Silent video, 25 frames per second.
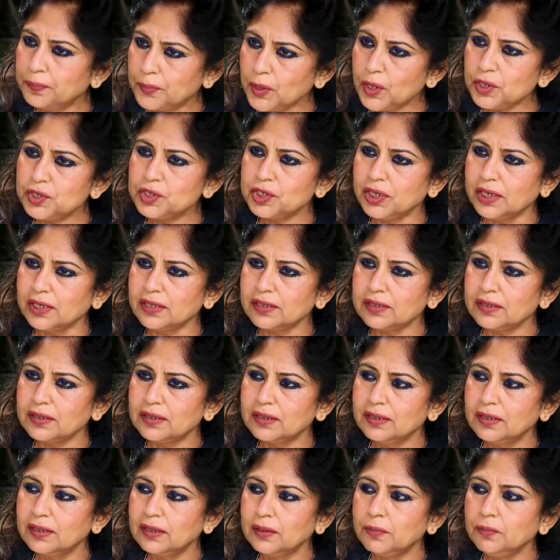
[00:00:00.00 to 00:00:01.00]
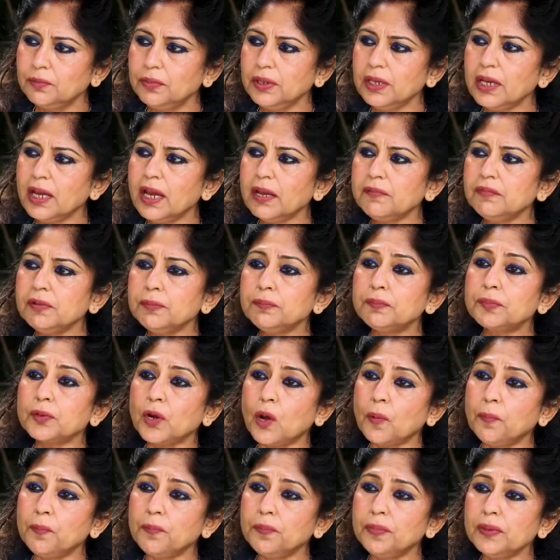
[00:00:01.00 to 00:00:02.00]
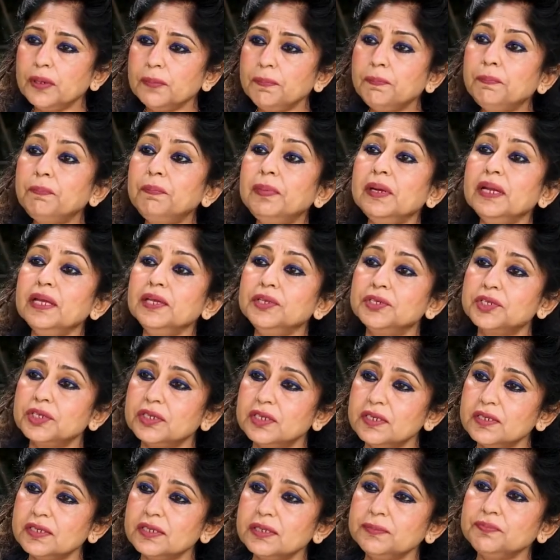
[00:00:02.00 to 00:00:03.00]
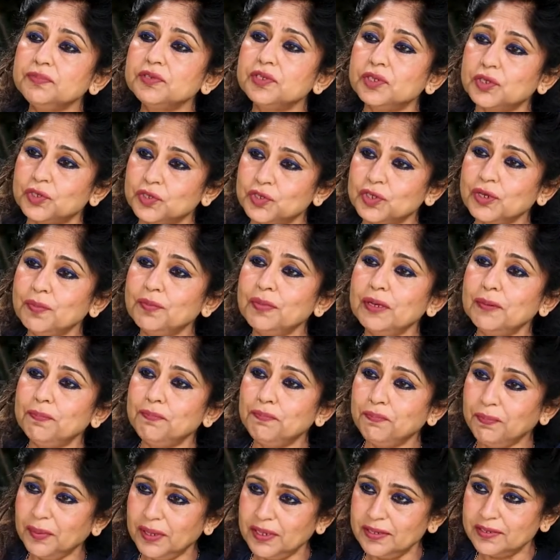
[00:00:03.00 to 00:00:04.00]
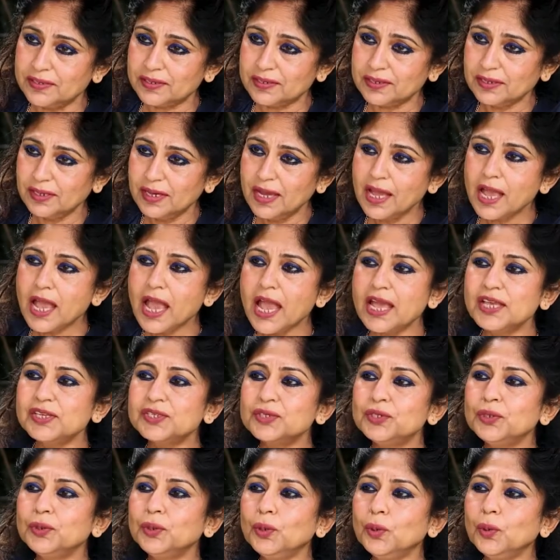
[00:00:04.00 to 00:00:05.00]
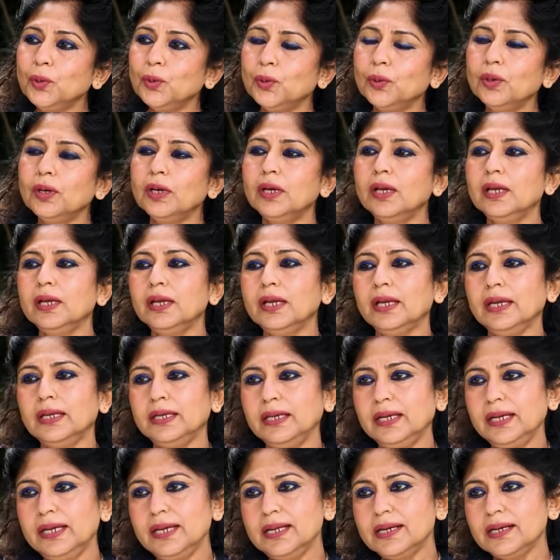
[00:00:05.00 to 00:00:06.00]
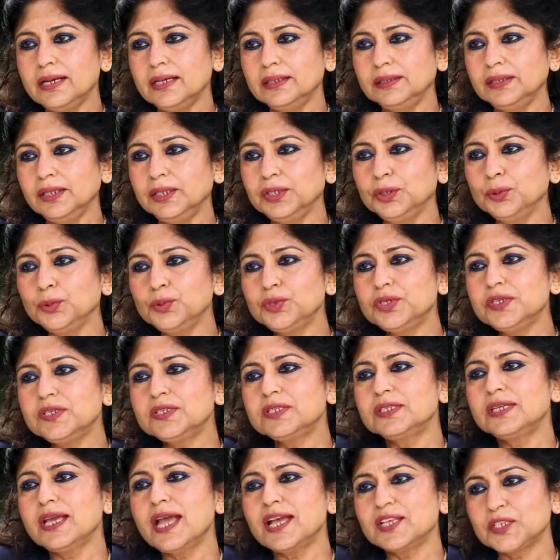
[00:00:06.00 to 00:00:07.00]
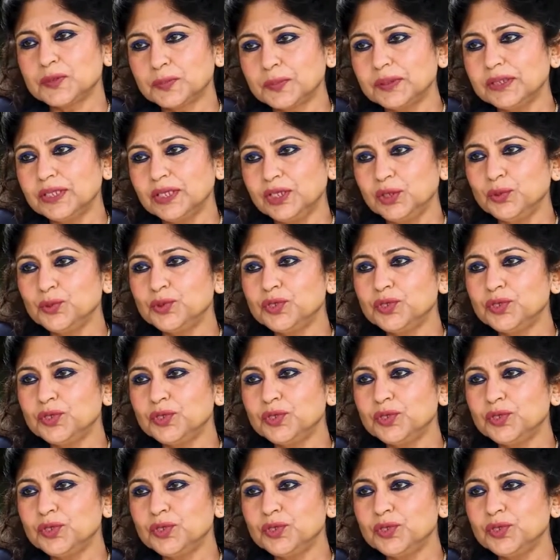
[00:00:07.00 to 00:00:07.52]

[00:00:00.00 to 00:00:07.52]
project. We have a proper plagiarism system in place. As you know, in India, the UGC, as per the